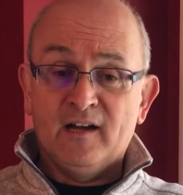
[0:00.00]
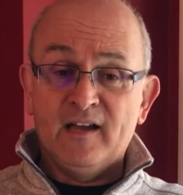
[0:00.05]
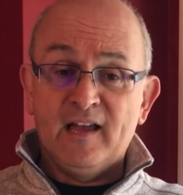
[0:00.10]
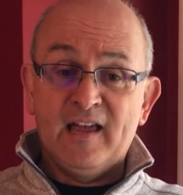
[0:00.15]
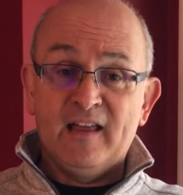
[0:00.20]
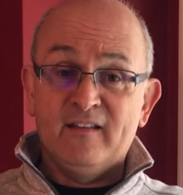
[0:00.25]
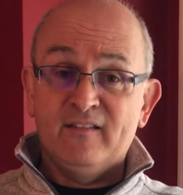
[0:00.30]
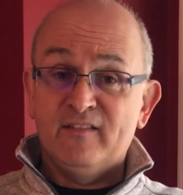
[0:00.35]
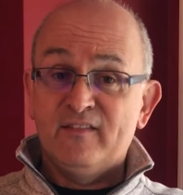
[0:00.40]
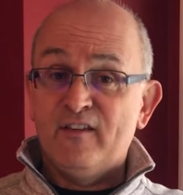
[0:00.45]

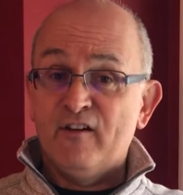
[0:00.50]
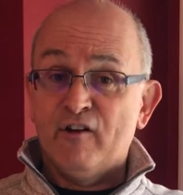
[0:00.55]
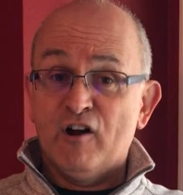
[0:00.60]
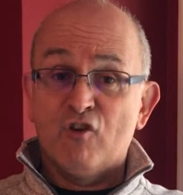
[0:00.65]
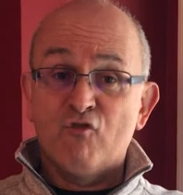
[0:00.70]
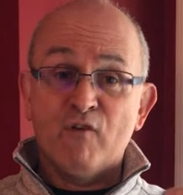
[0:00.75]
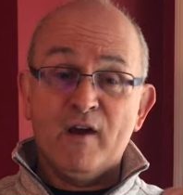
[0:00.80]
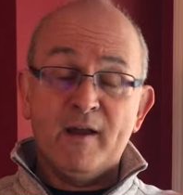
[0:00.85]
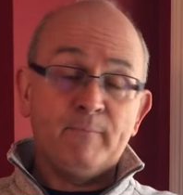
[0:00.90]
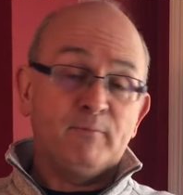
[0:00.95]
and they're a
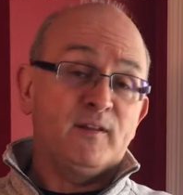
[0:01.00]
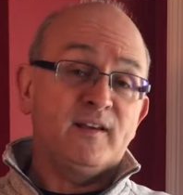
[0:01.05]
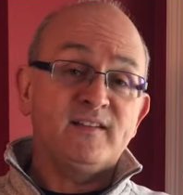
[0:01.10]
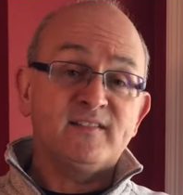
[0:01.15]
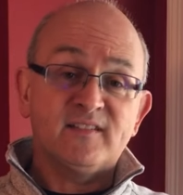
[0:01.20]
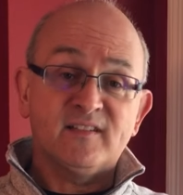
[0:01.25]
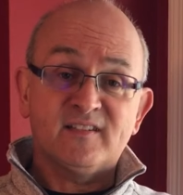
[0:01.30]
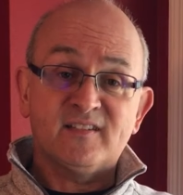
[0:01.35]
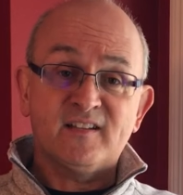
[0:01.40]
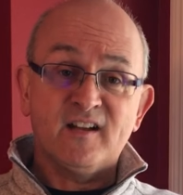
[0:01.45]
great place
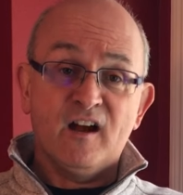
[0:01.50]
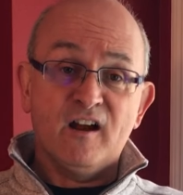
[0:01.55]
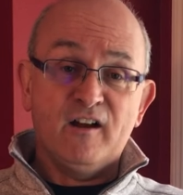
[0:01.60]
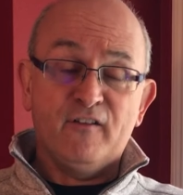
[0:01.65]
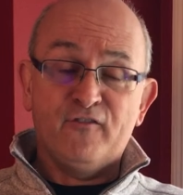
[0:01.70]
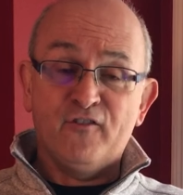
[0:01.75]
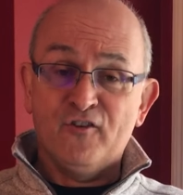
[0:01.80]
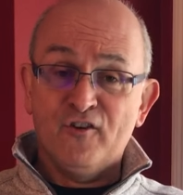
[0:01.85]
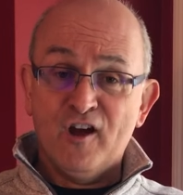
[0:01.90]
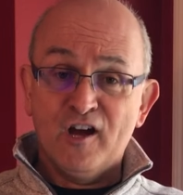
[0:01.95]
to start
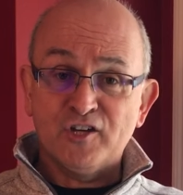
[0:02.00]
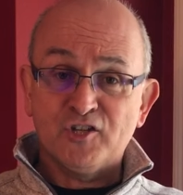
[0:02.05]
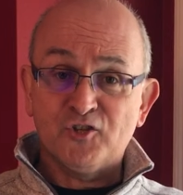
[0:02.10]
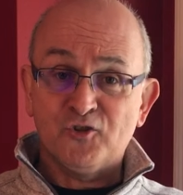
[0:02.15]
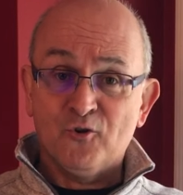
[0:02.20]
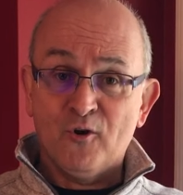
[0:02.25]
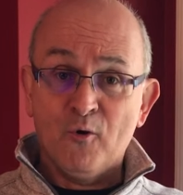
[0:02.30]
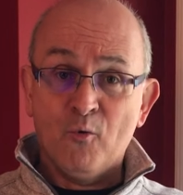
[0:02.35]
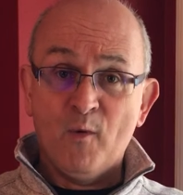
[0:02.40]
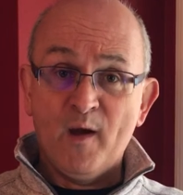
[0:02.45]
if you're not
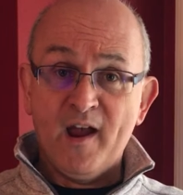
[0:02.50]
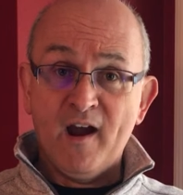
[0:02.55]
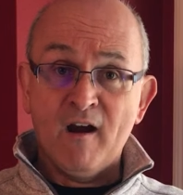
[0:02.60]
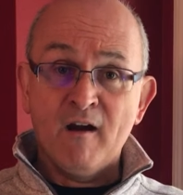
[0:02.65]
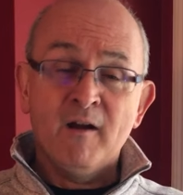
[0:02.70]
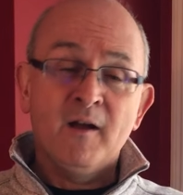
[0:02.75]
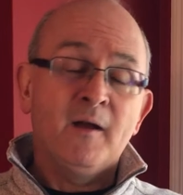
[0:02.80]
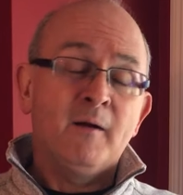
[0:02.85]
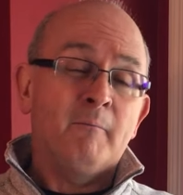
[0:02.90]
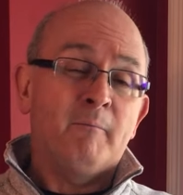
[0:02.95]
sure
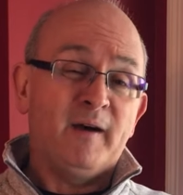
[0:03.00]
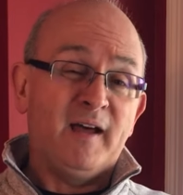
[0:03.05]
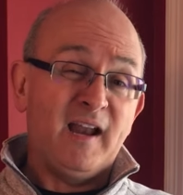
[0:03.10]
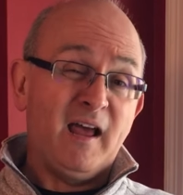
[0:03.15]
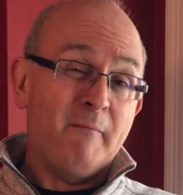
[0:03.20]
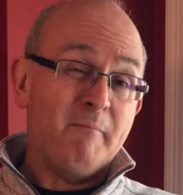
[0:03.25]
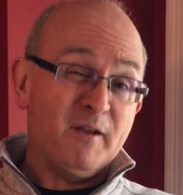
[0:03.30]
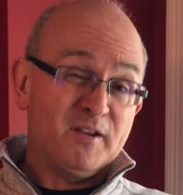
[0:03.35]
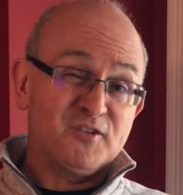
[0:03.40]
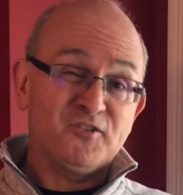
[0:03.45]
where, but
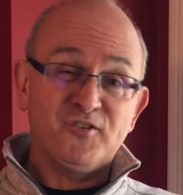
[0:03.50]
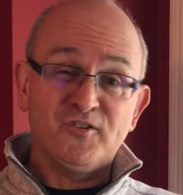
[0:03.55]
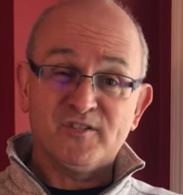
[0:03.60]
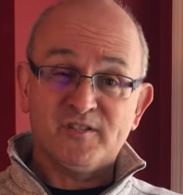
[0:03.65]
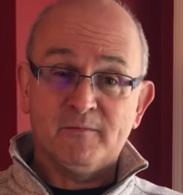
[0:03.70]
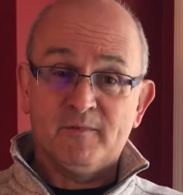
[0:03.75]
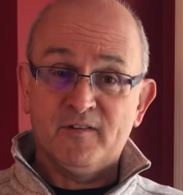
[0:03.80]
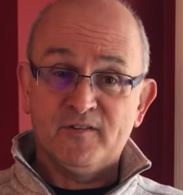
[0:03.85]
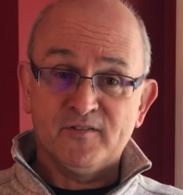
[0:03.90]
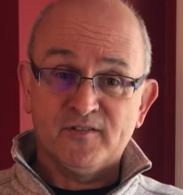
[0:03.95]
I bet you there's
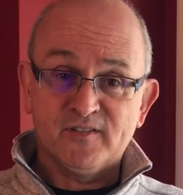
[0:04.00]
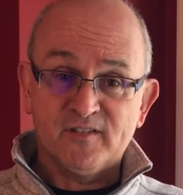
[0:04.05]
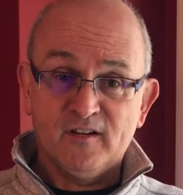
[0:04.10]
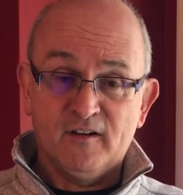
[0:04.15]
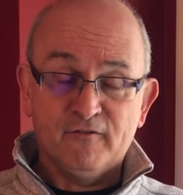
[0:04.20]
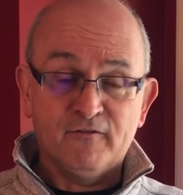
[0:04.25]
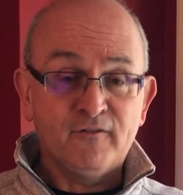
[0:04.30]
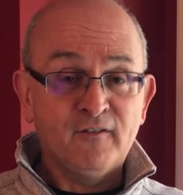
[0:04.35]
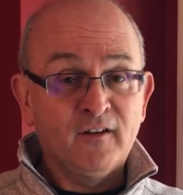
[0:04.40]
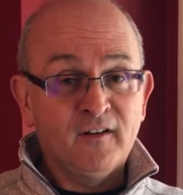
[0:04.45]
some other
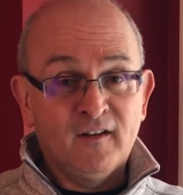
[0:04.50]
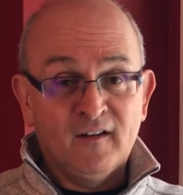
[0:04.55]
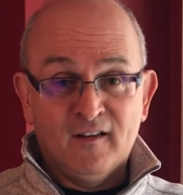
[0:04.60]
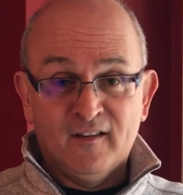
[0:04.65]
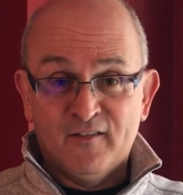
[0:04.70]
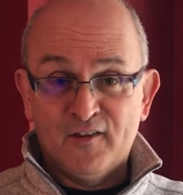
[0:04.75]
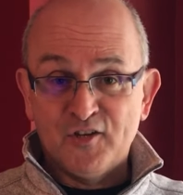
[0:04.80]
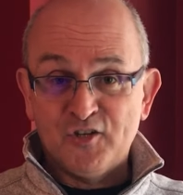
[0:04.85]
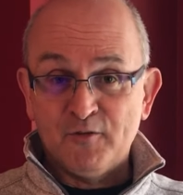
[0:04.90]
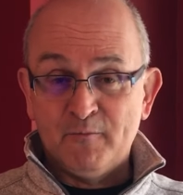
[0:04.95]
stuff
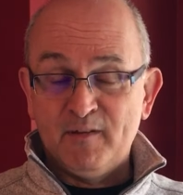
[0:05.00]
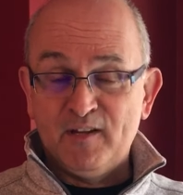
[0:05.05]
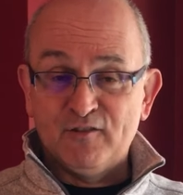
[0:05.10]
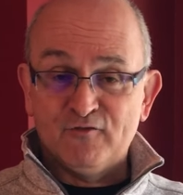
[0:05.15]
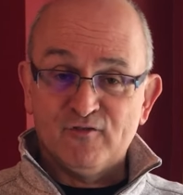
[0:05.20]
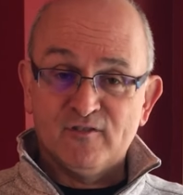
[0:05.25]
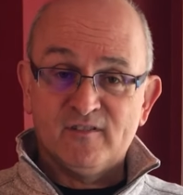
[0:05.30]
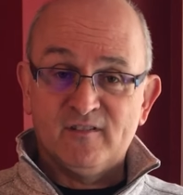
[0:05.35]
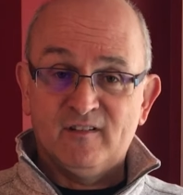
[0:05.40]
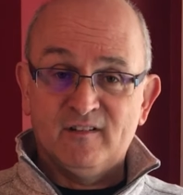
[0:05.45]
that you'd be
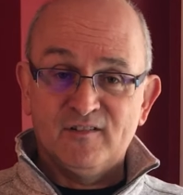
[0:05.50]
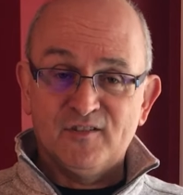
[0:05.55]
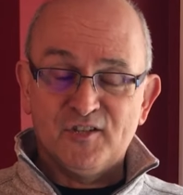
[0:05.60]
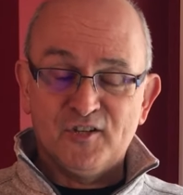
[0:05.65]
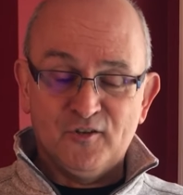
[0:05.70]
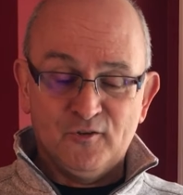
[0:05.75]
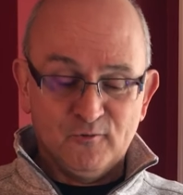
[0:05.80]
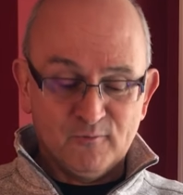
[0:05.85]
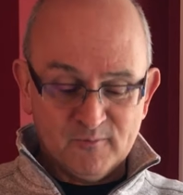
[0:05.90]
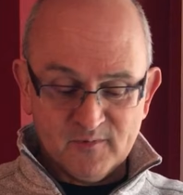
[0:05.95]
interested in
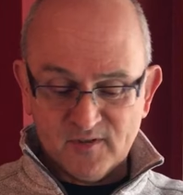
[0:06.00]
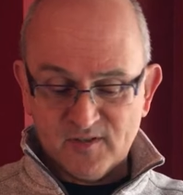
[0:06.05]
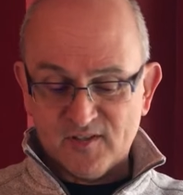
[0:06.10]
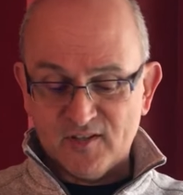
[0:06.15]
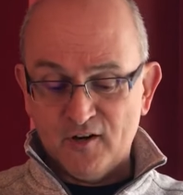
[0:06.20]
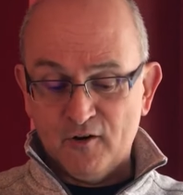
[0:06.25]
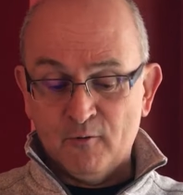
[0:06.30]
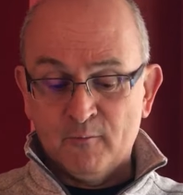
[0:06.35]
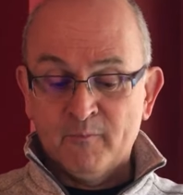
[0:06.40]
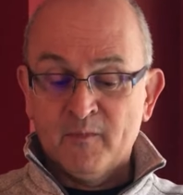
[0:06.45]
too.
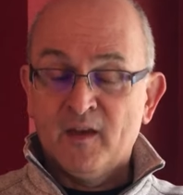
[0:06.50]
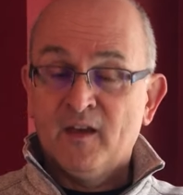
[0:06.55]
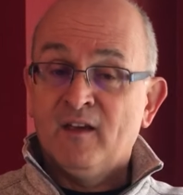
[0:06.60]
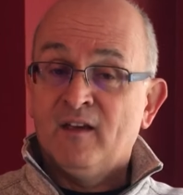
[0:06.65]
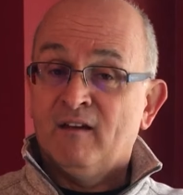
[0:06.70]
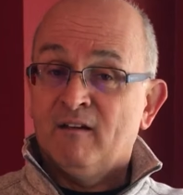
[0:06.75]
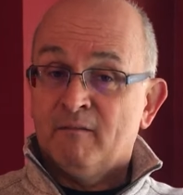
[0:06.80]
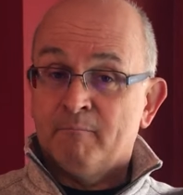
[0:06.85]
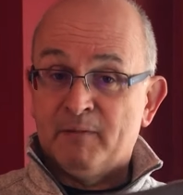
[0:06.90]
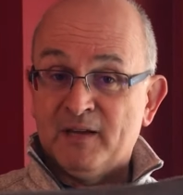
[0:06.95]
So,
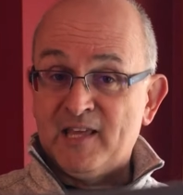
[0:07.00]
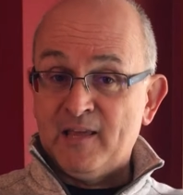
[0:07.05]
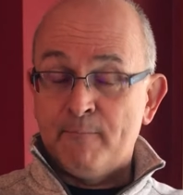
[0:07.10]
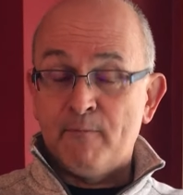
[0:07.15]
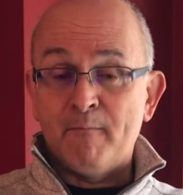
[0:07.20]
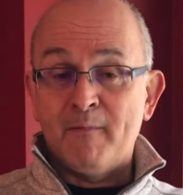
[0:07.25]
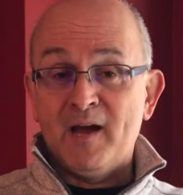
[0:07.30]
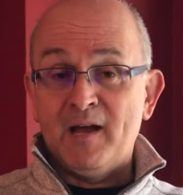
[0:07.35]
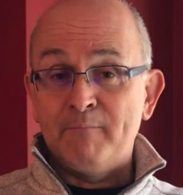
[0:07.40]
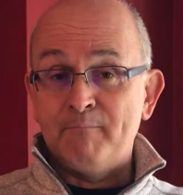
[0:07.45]
but keep
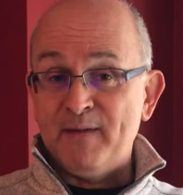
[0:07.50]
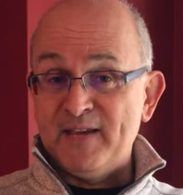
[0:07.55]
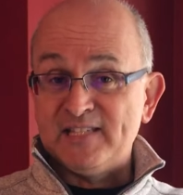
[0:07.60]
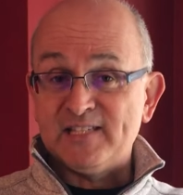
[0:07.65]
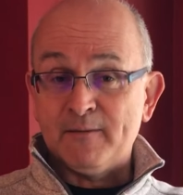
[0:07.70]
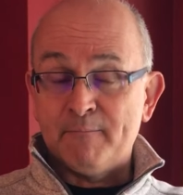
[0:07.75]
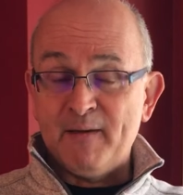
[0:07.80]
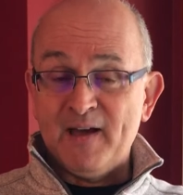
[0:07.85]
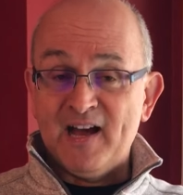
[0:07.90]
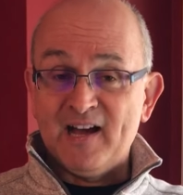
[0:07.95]
in mind,
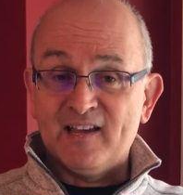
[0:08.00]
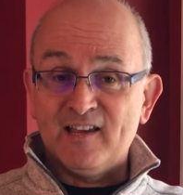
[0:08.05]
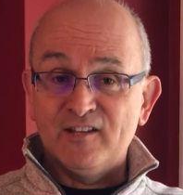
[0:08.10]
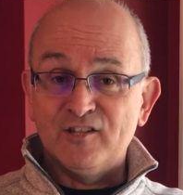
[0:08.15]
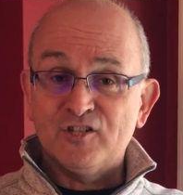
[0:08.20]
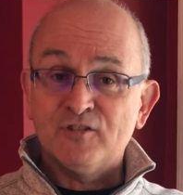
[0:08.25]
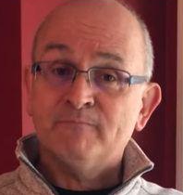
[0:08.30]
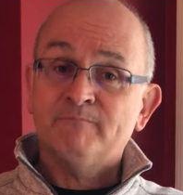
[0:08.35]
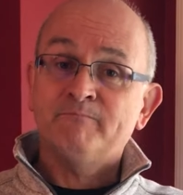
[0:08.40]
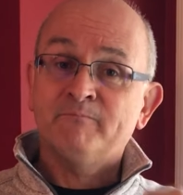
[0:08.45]
basic
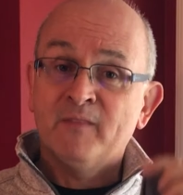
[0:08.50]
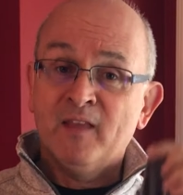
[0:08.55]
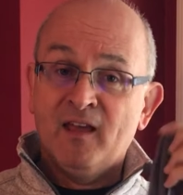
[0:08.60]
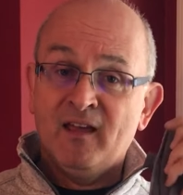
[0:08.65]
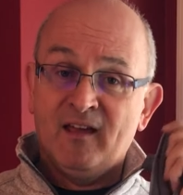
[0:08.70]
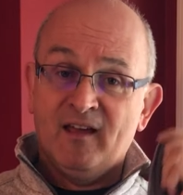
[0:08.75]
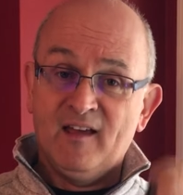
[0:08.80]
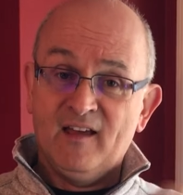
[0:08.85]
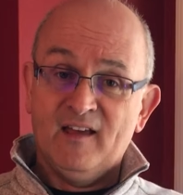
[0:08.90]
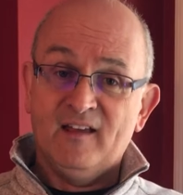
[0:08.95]
package,
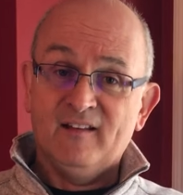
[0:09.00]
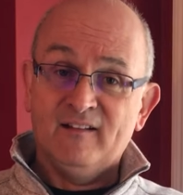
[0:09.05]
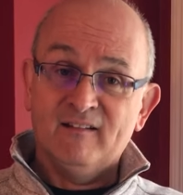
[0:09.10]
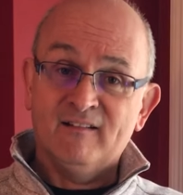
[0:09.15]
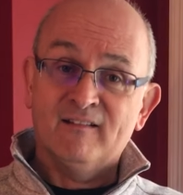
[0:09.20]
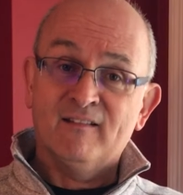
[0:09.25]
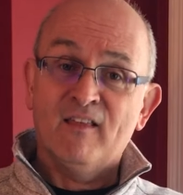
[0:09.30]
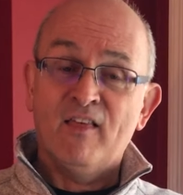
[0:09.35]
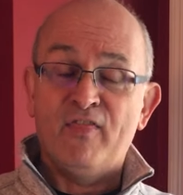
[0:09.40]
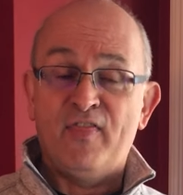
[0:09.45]
and
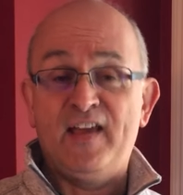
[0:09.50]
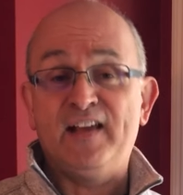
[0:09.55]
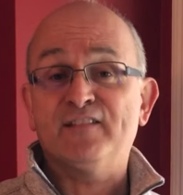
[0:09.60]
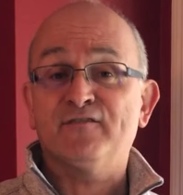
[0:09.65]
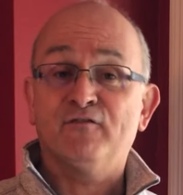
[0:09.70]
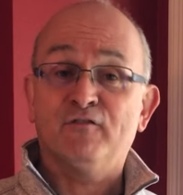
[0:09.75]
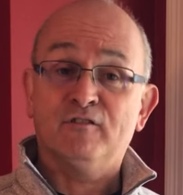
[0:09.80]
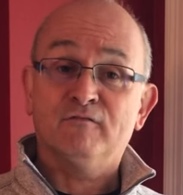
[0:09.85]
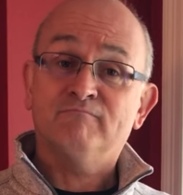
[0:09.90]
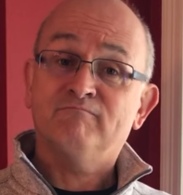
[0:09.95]
thanks
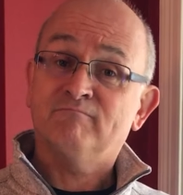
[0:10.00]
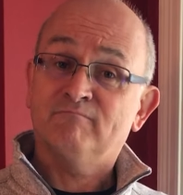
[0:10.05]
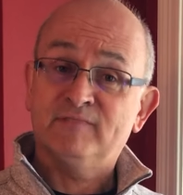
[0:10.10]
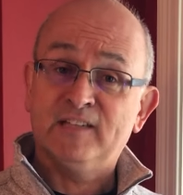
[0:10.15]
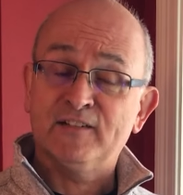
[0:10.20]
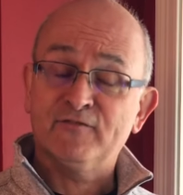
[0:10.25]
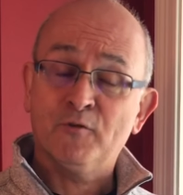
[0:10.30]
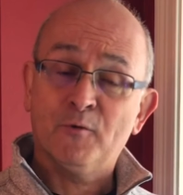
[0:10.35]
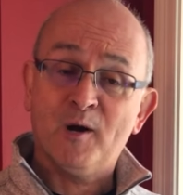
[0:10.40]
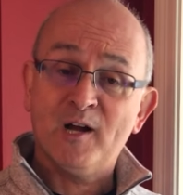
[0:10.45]
for
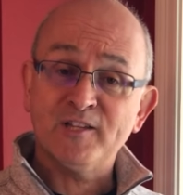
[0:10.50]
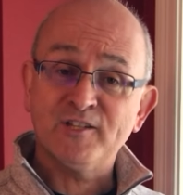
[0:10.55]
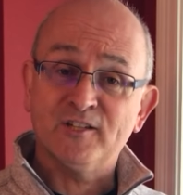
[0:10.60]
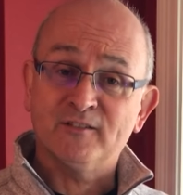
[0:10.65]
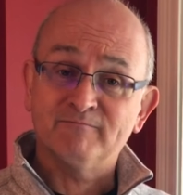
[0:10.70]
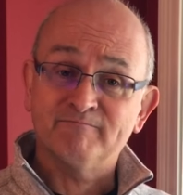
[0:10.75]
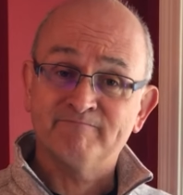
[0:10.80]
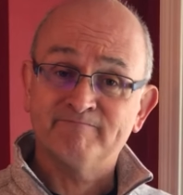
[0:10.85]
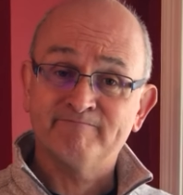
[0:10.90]
watching.